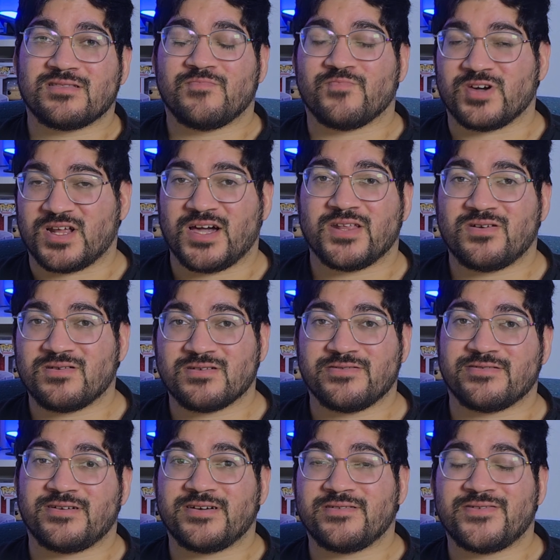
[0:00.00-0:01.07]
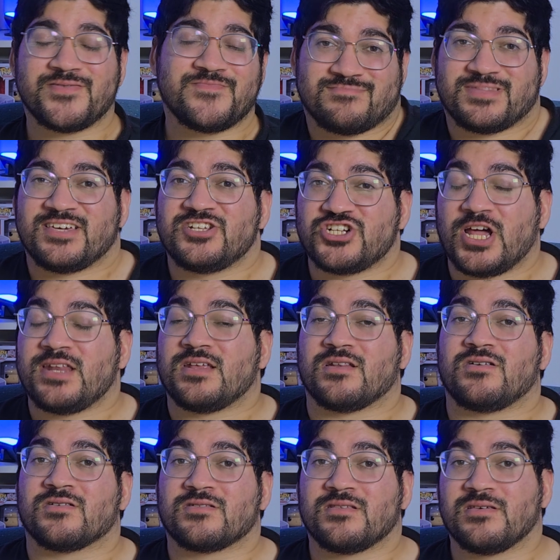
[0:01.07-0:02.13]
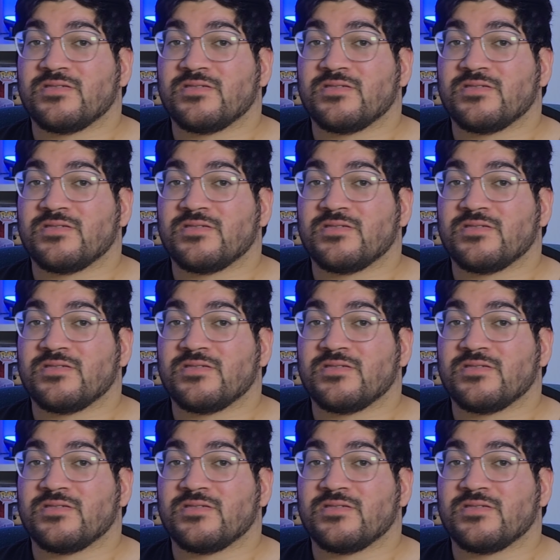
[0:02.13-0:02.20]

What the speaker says: Miraidon, Koraidon, they're shiny locked.